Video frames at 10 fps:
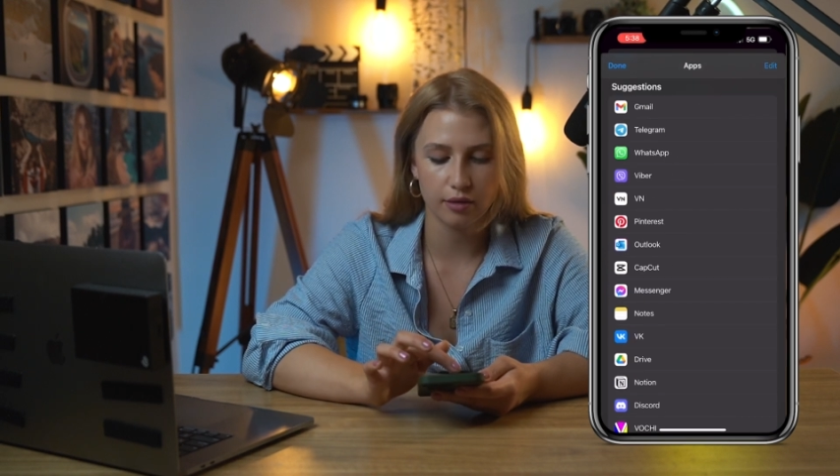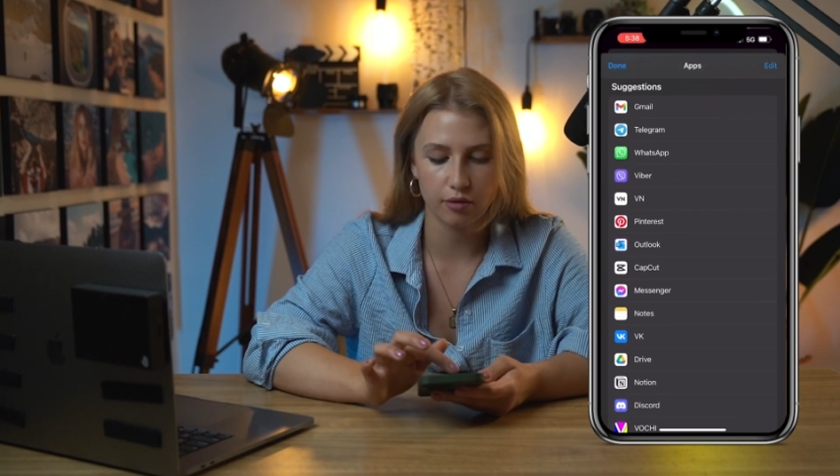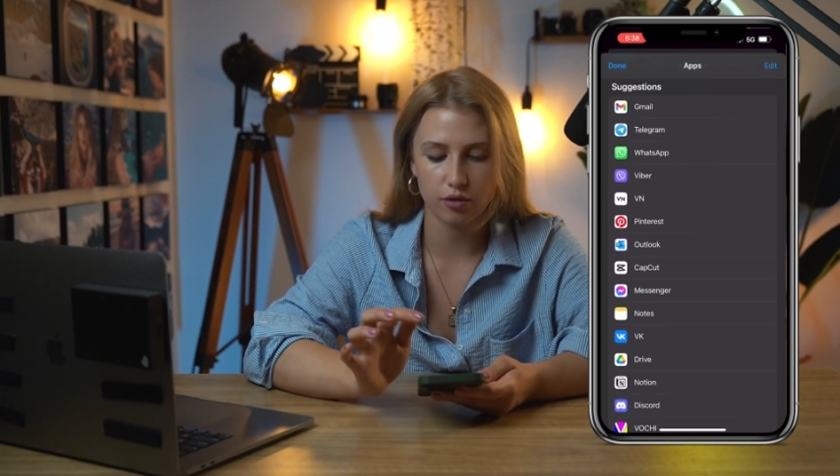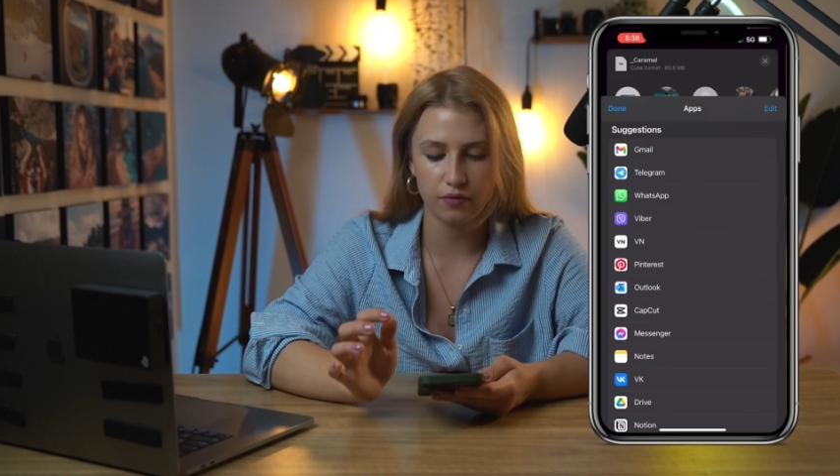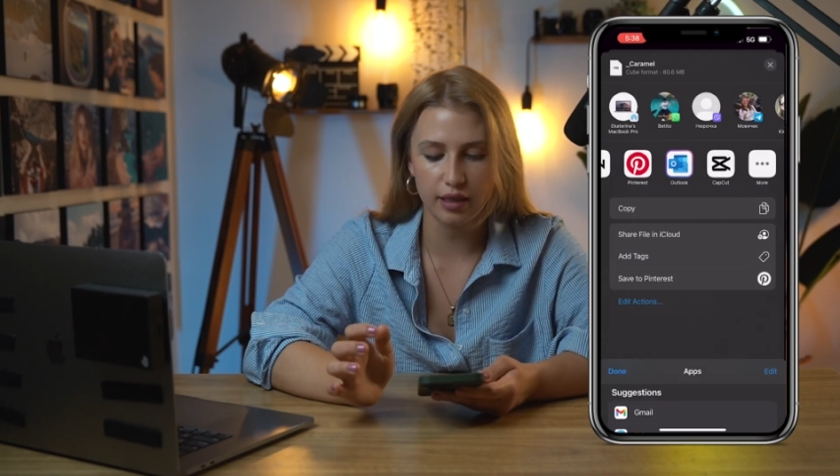
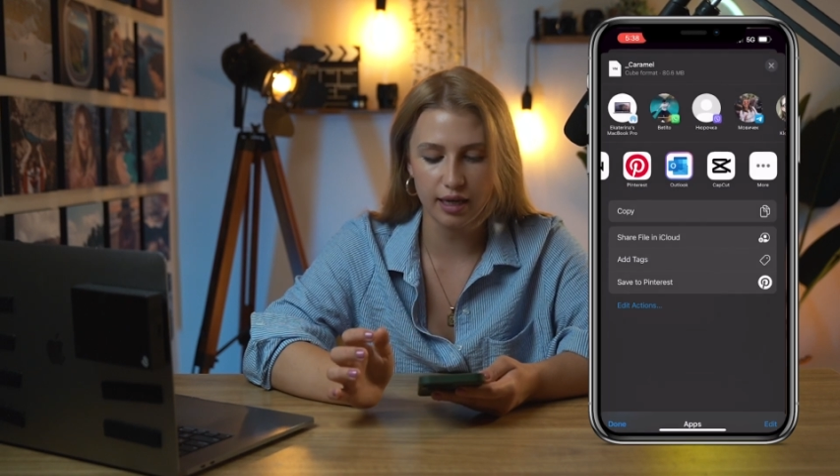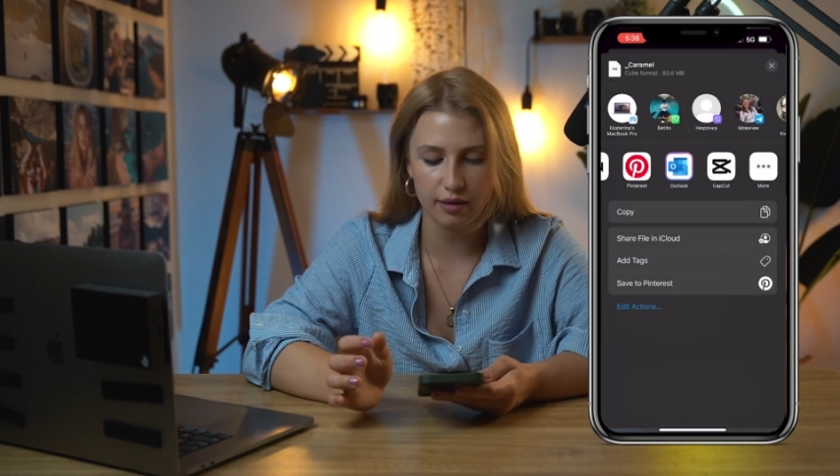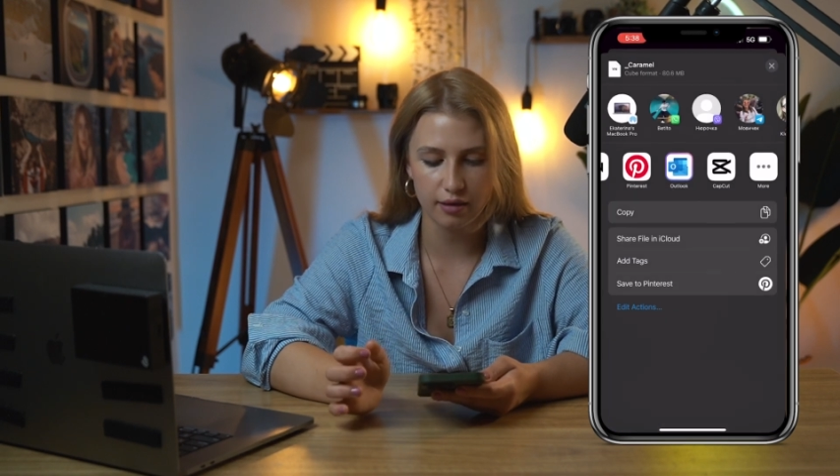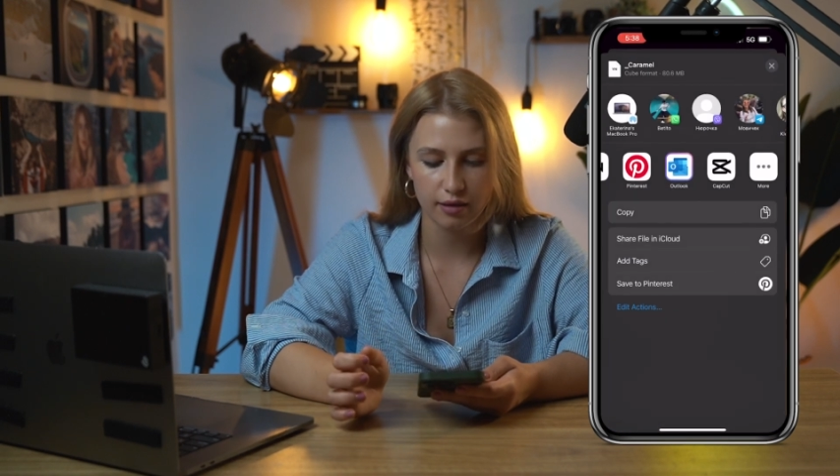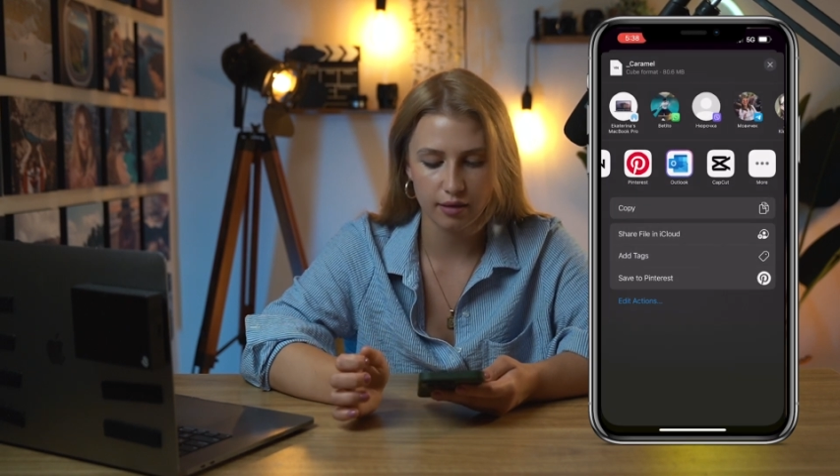Go to
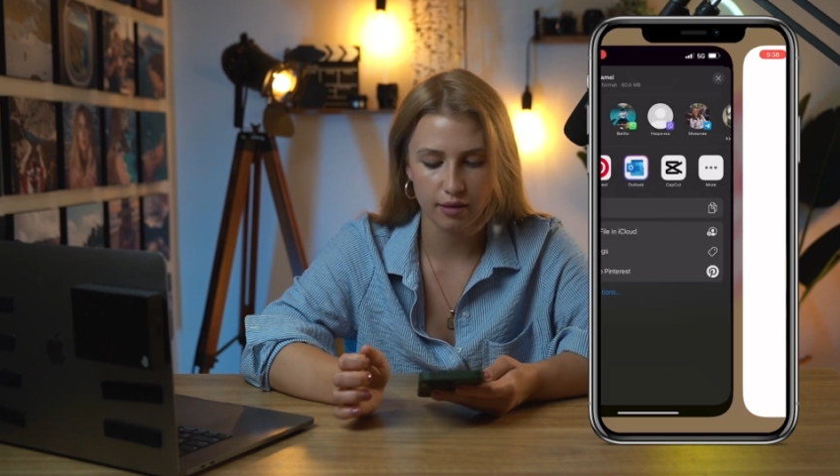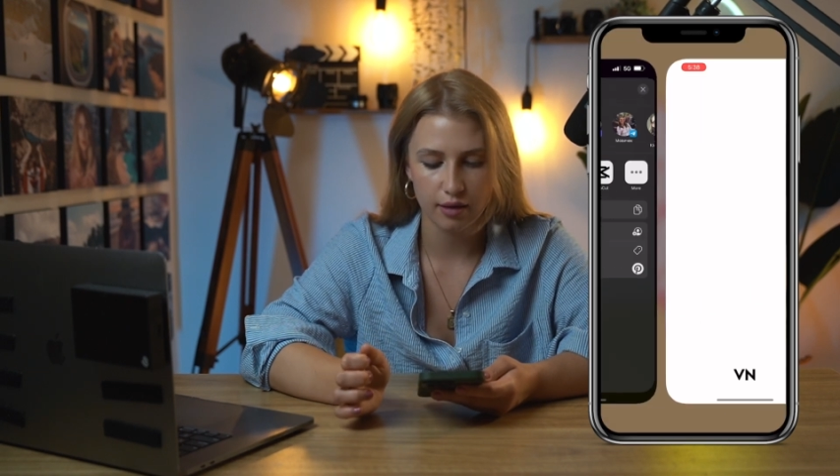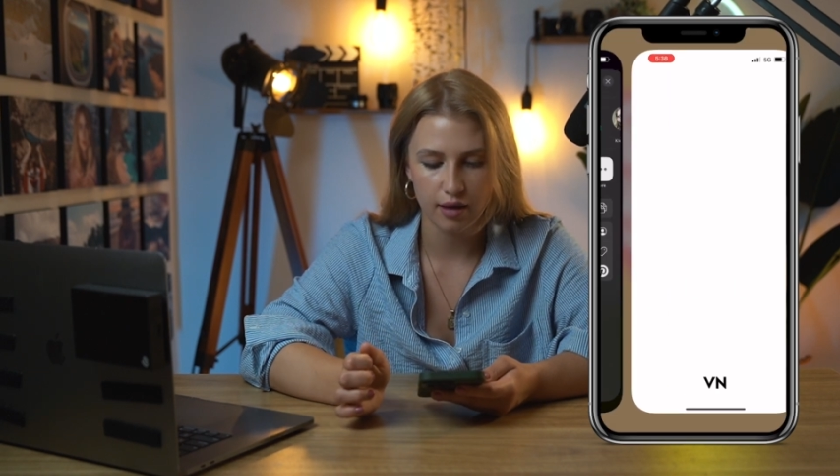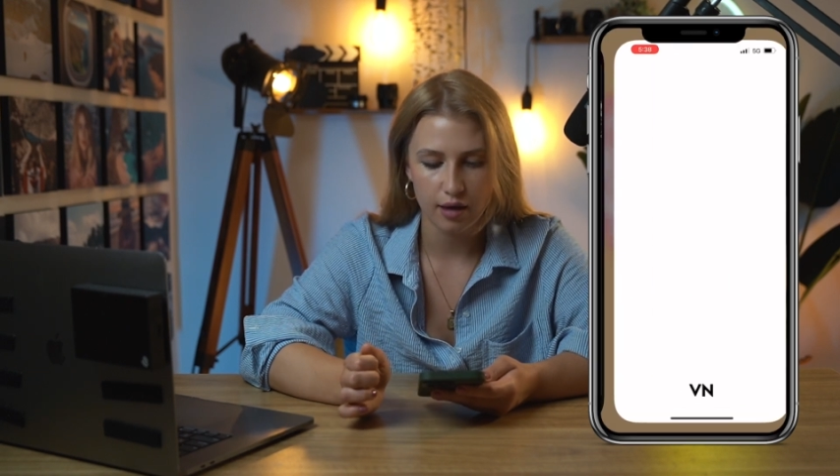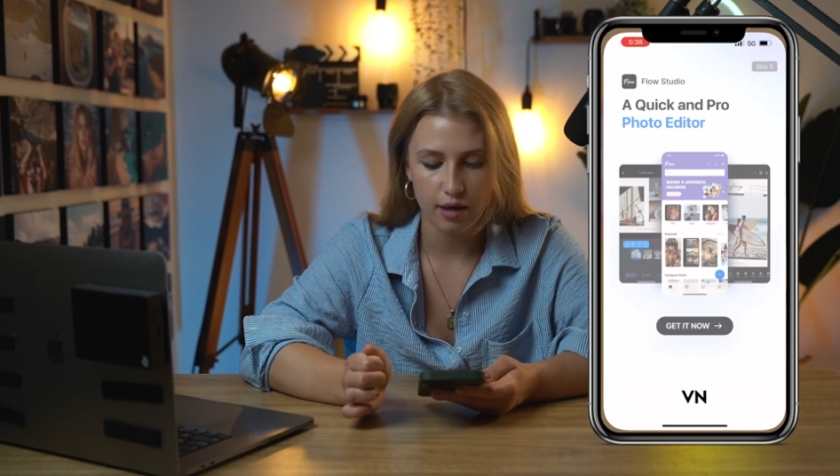VN.
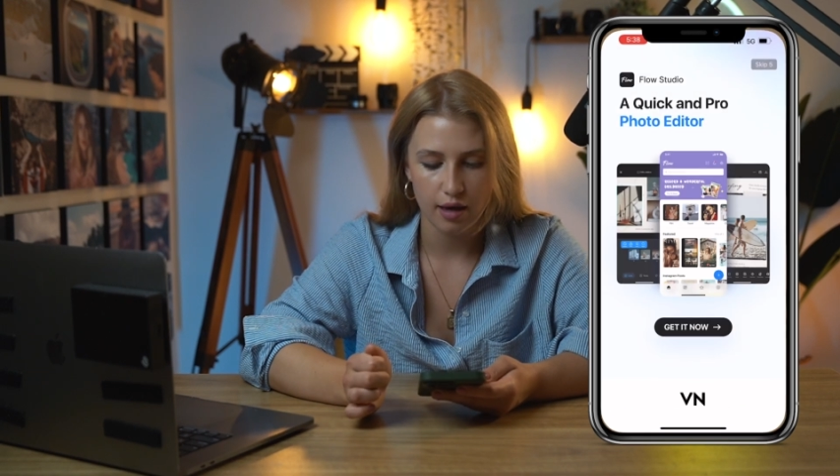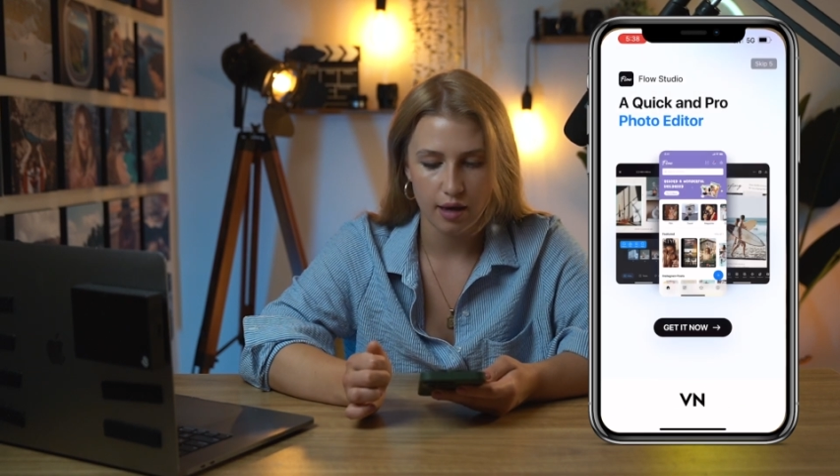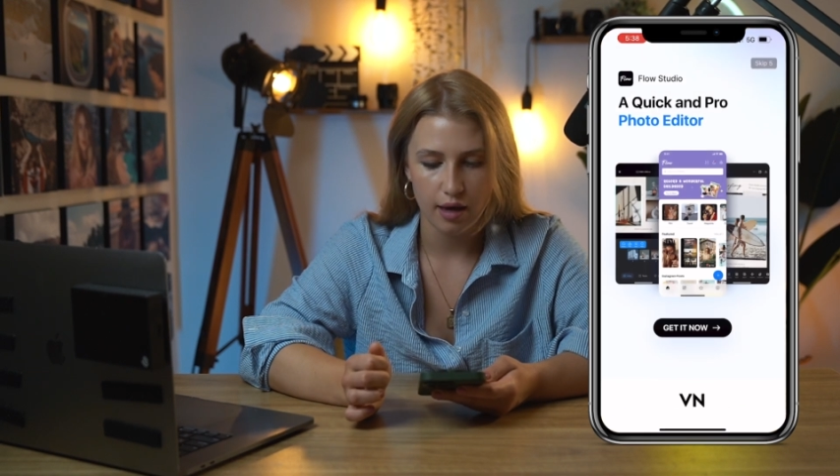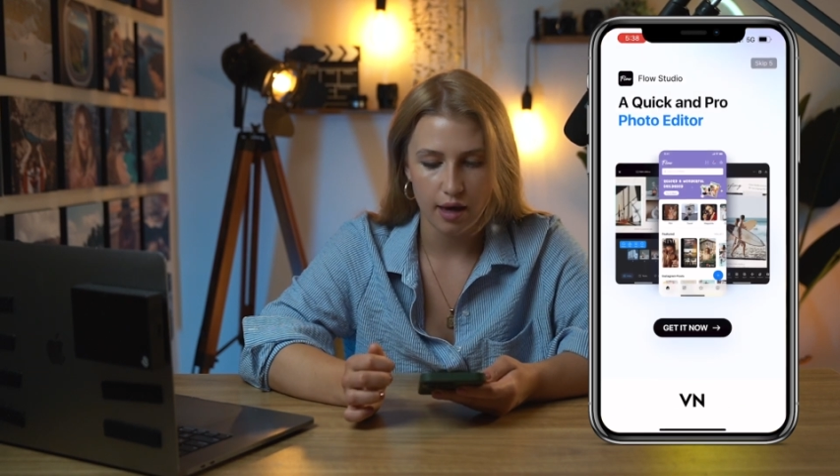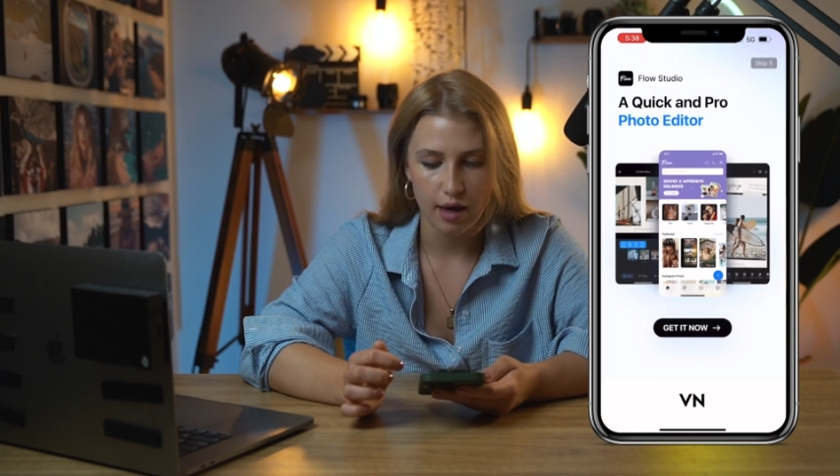
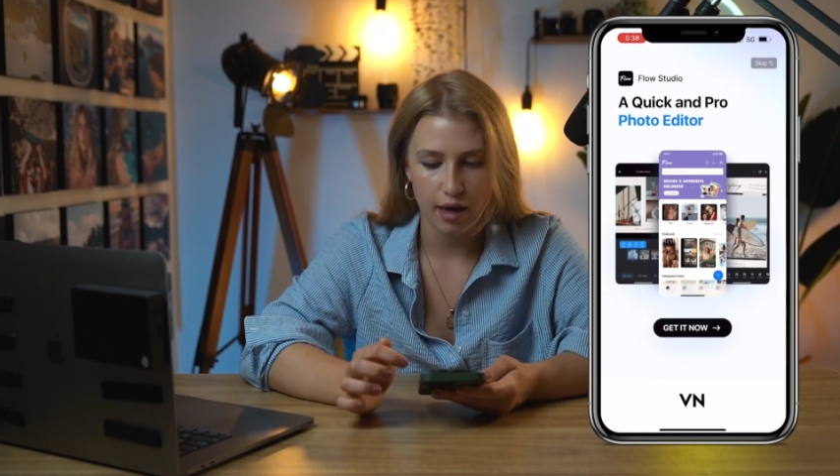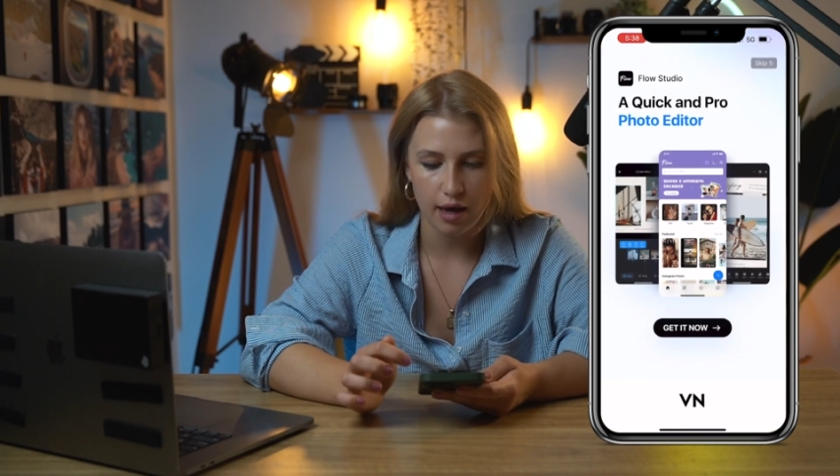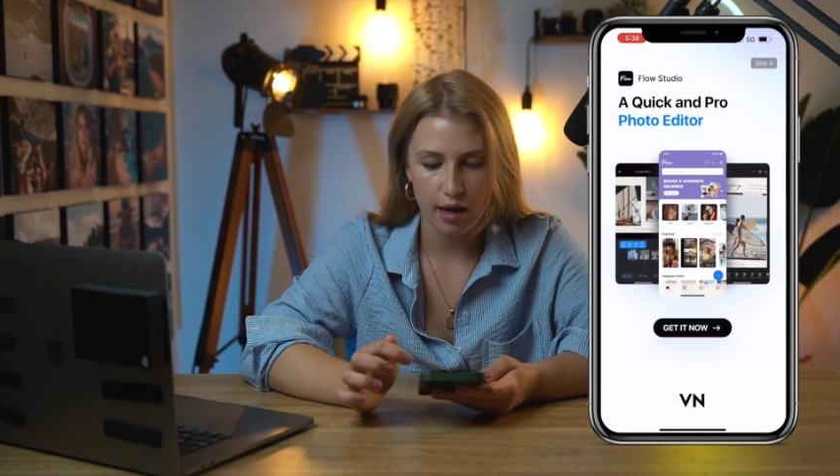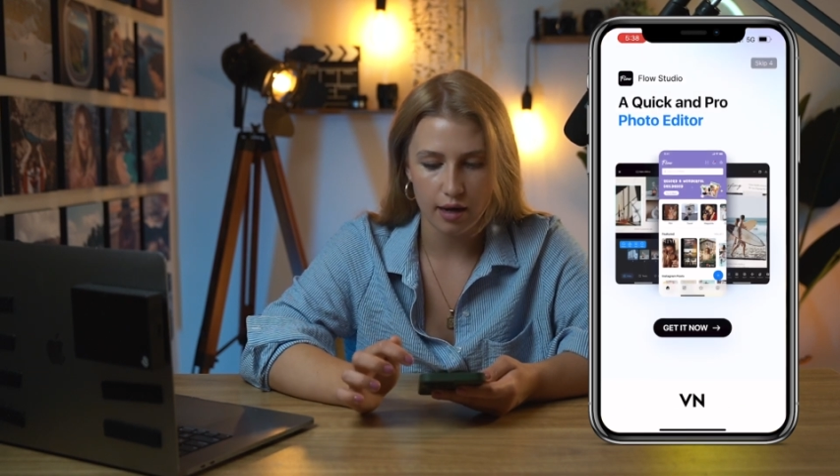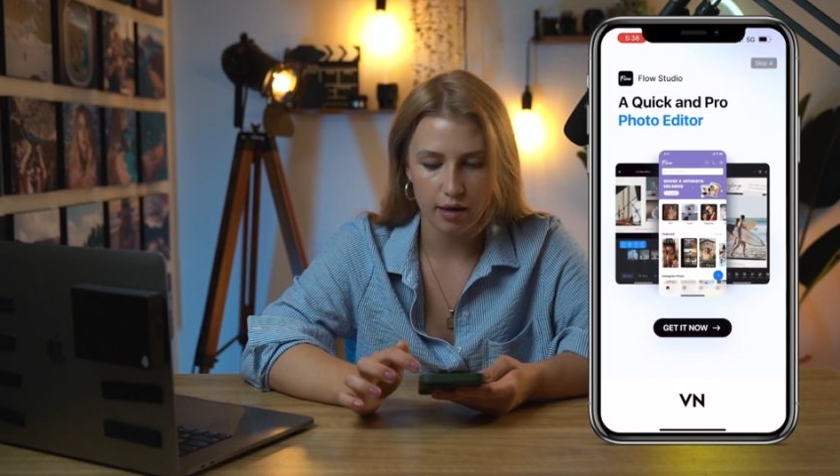
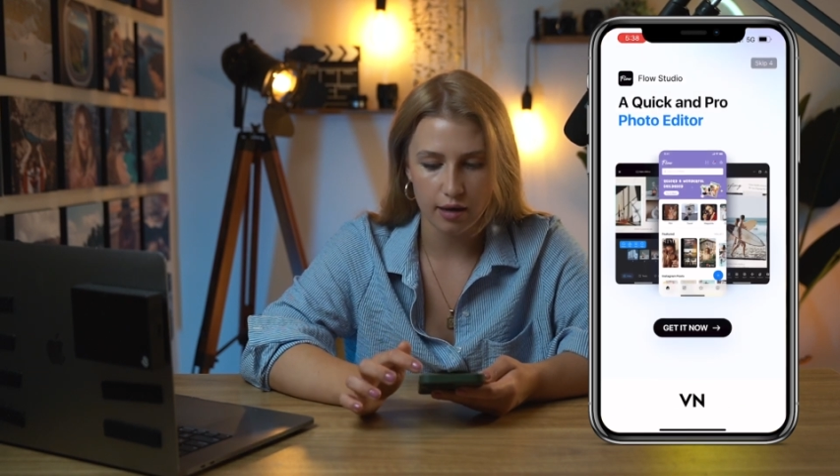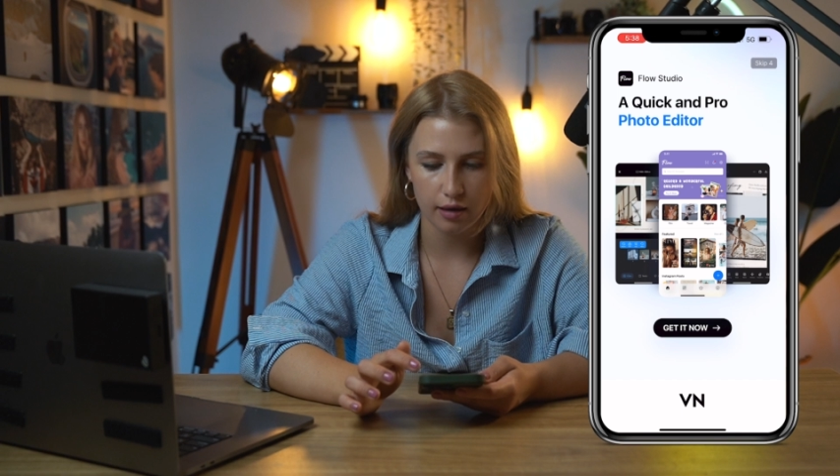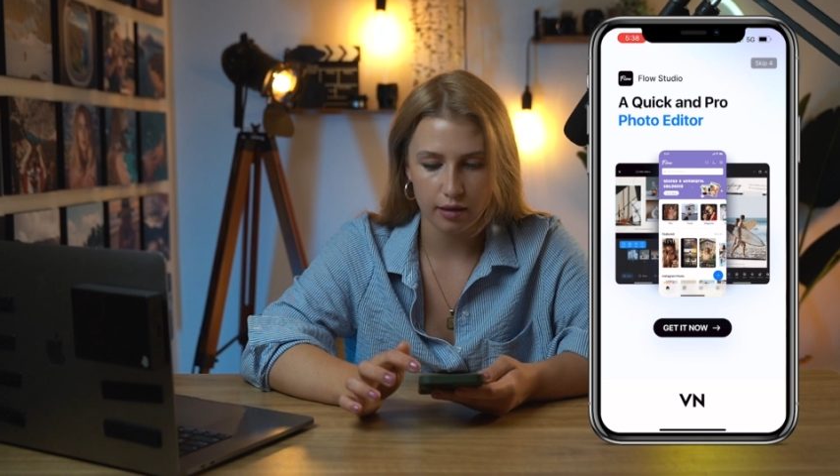And